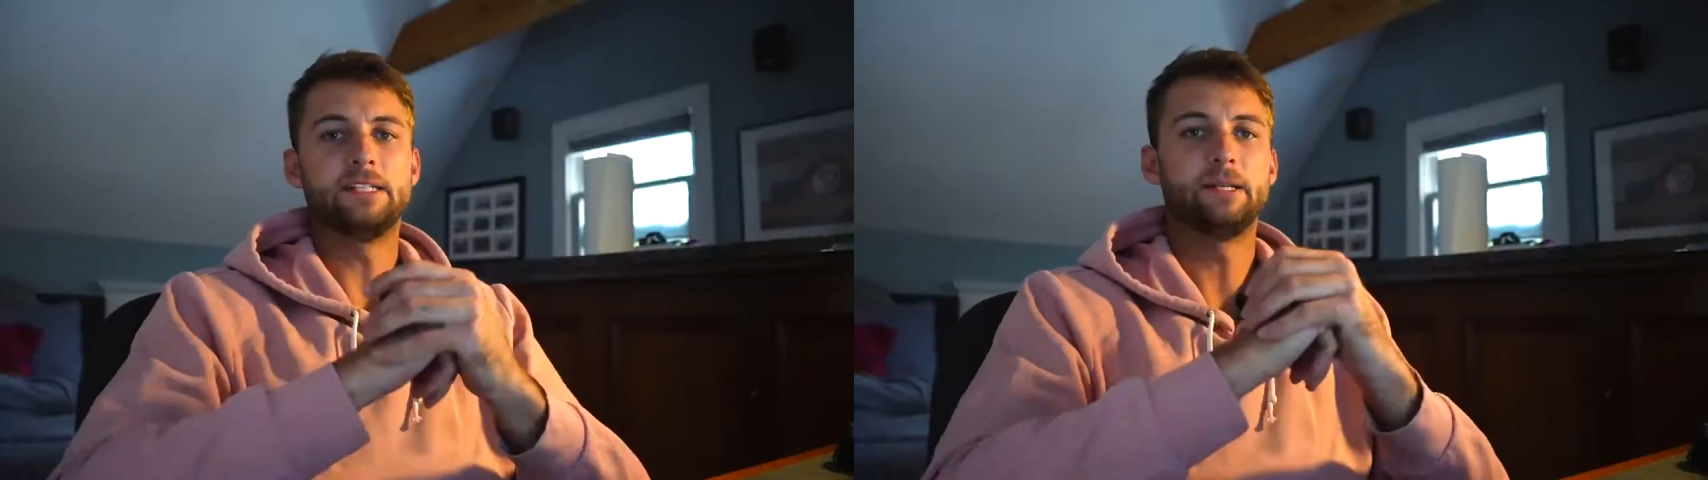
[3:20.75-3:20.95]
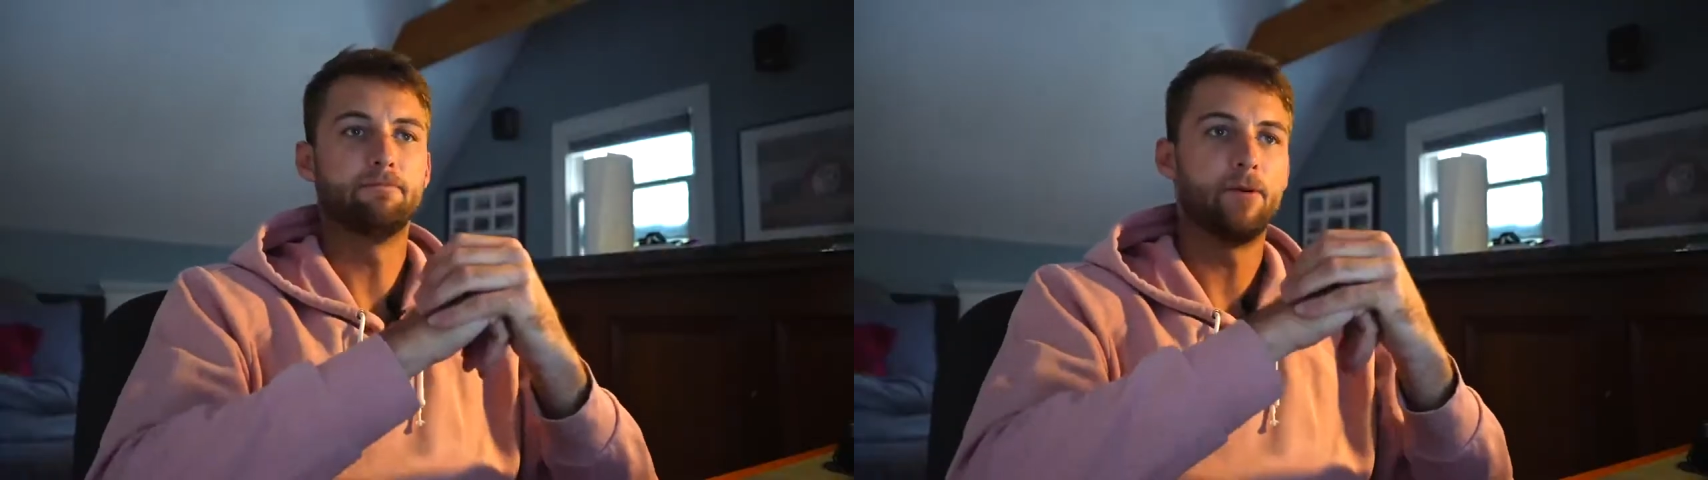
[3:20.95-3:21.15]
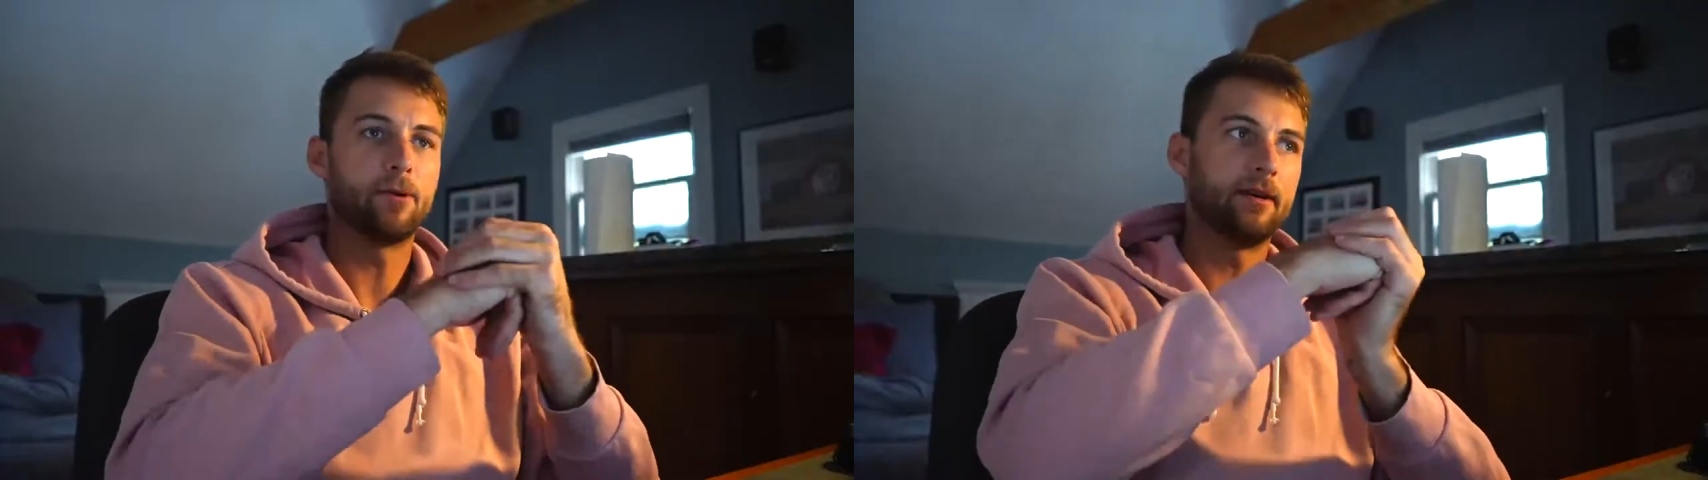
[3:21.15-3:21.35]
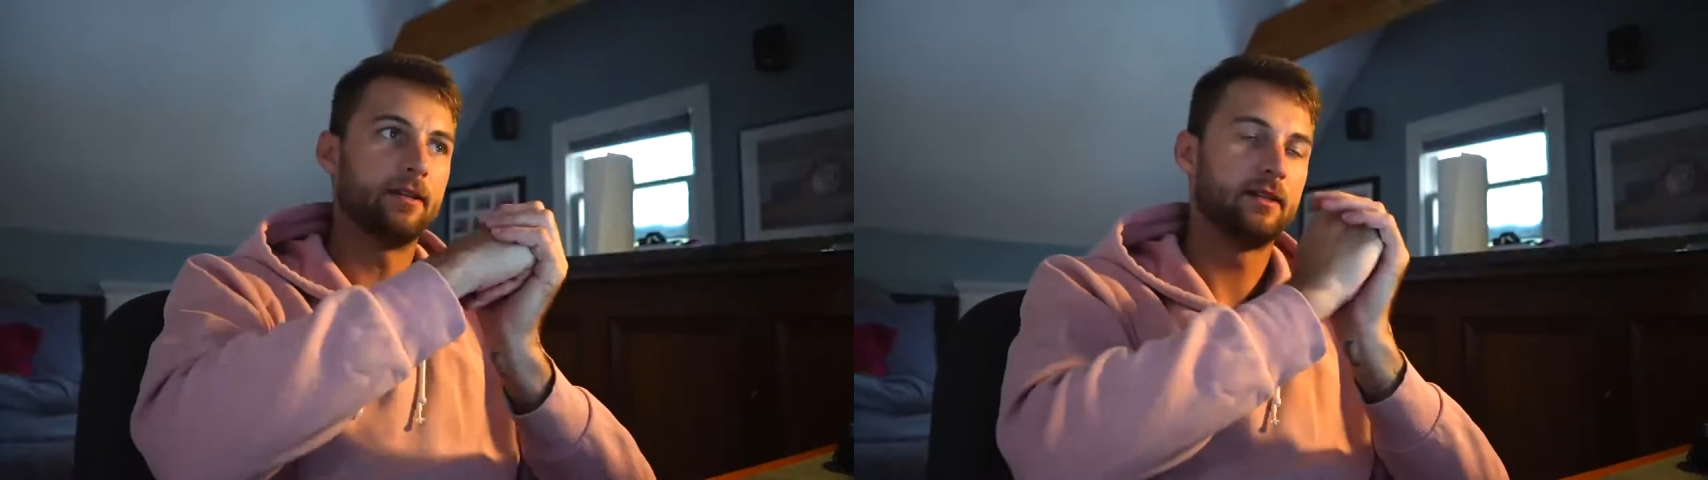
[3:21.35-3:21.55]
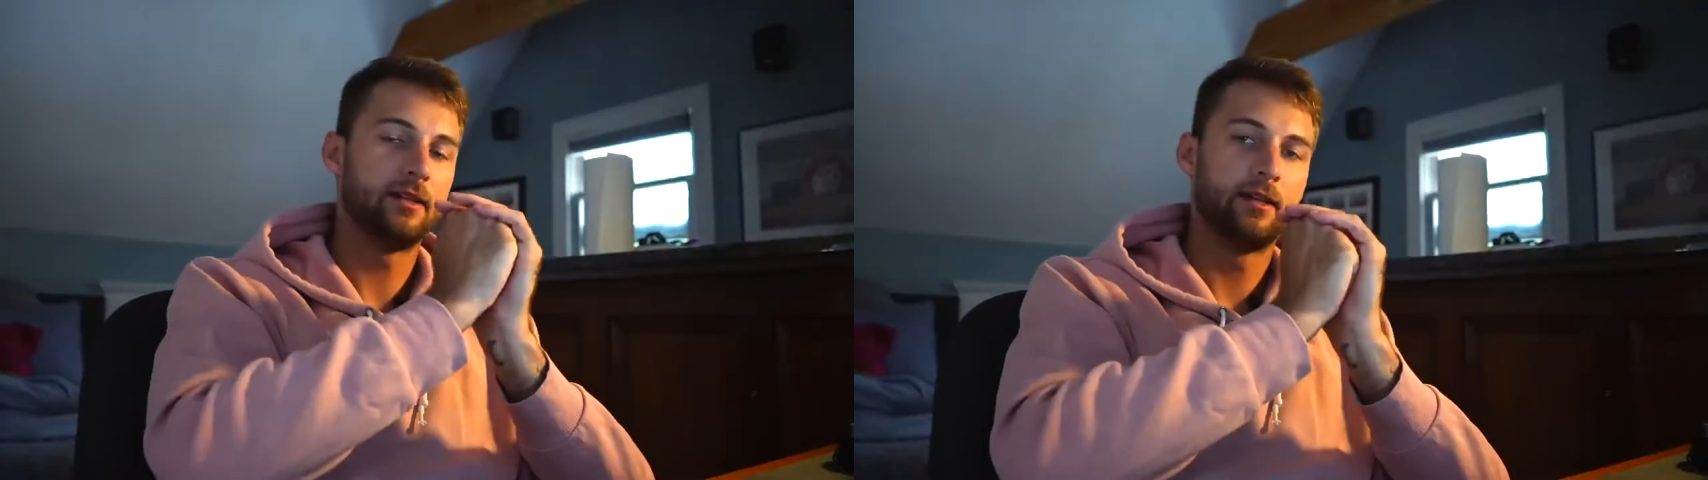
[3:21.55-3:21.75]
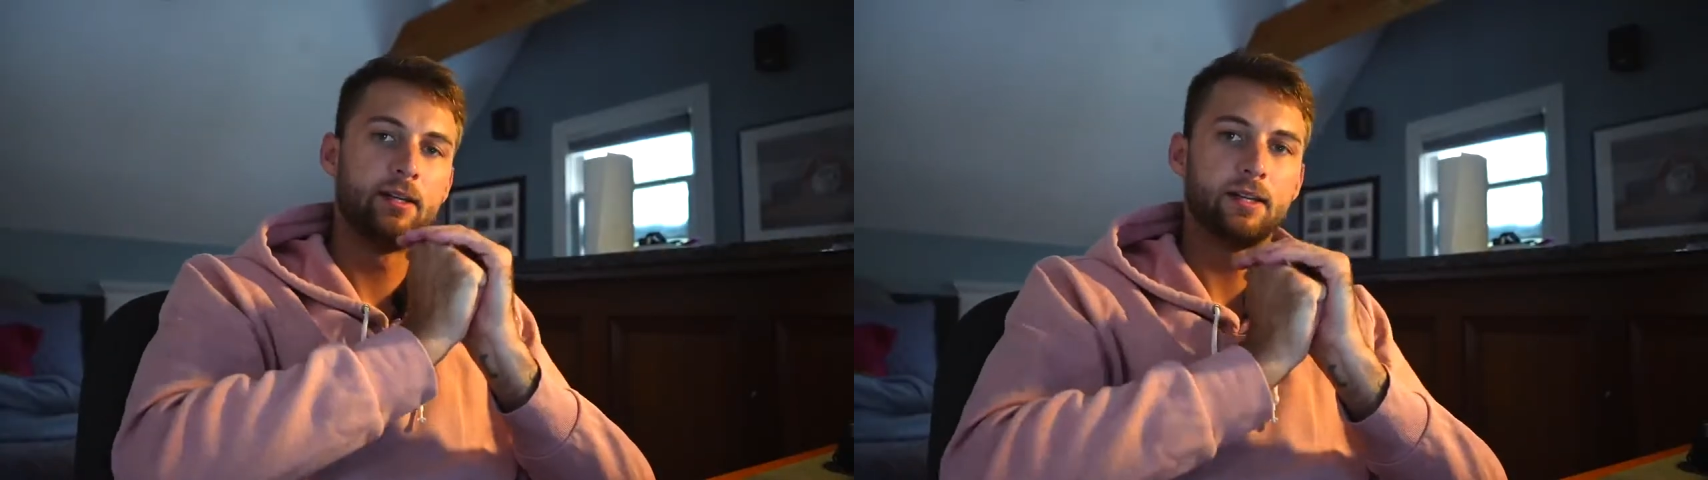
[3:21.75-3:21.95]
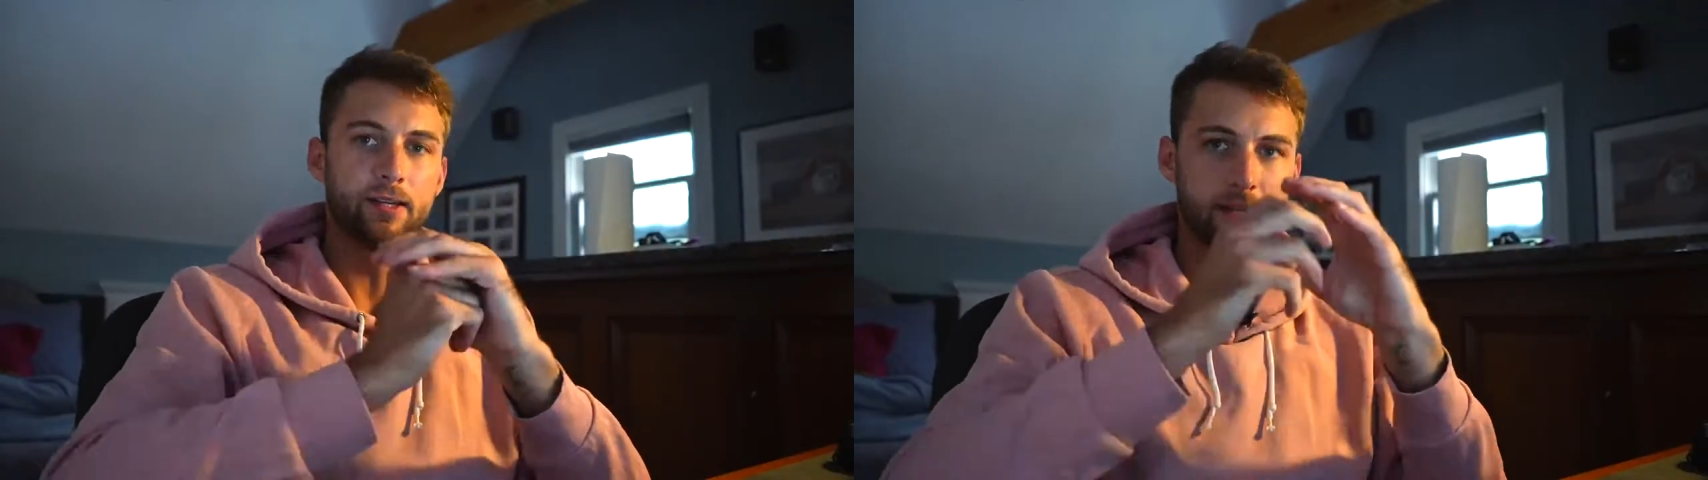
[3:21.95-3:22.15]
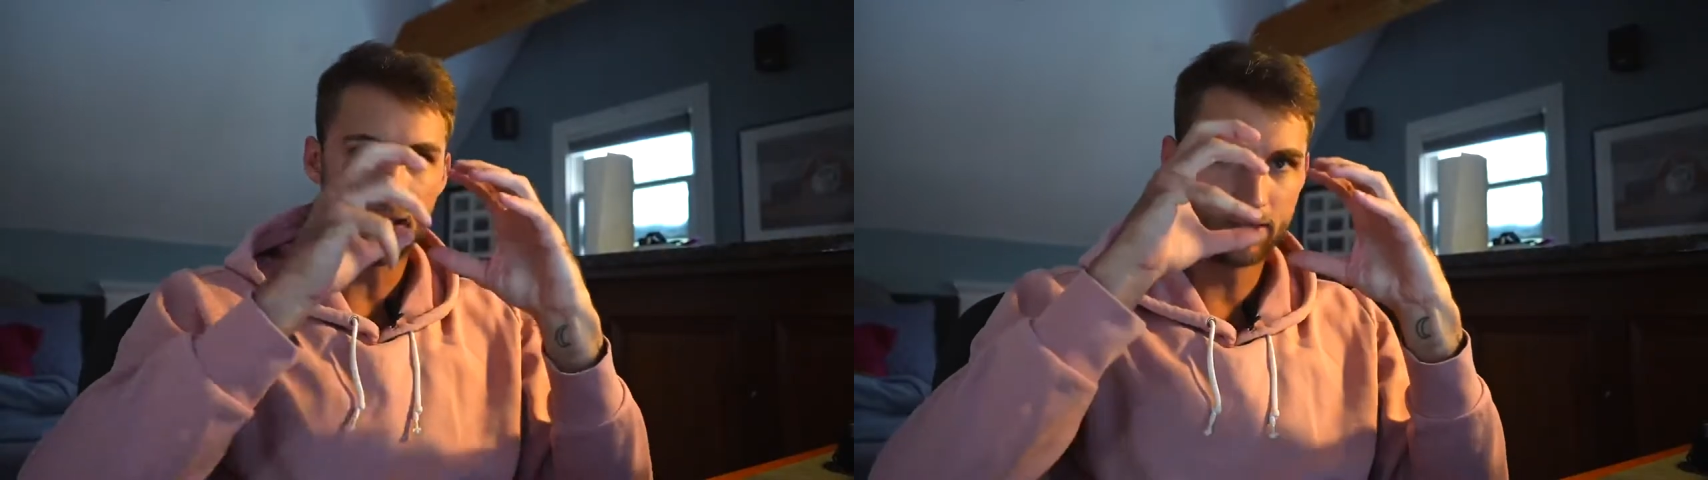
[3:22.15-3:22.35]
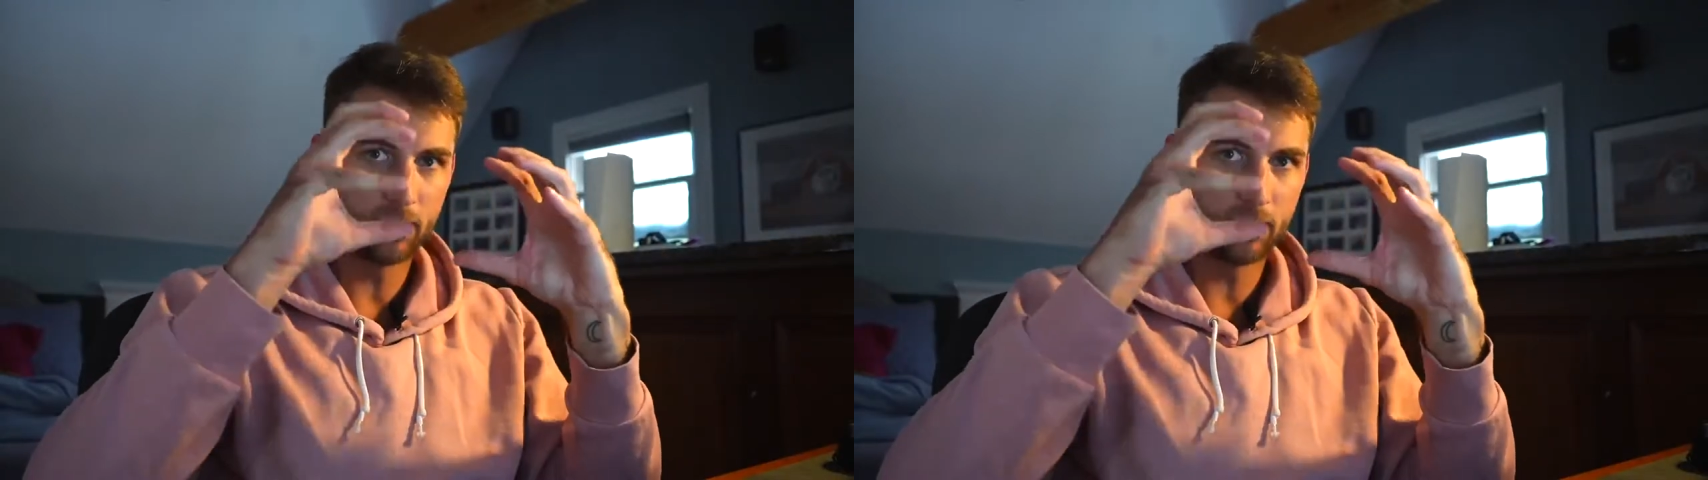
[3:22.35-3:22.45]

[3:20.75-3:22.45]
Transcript: Jim Mora, getting